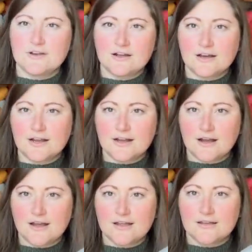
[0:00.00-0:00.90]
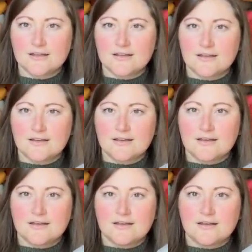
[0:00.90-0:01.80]
Nug I got
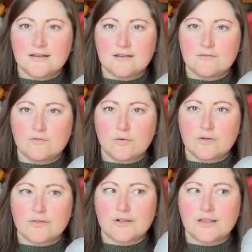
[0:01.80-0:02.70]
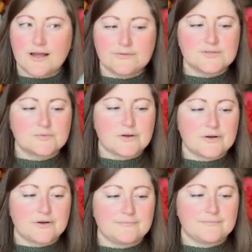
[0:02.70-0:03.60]
for the cloud
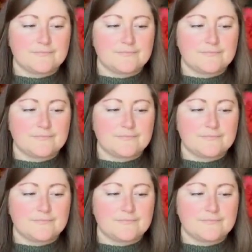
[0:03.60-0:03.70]
sweater,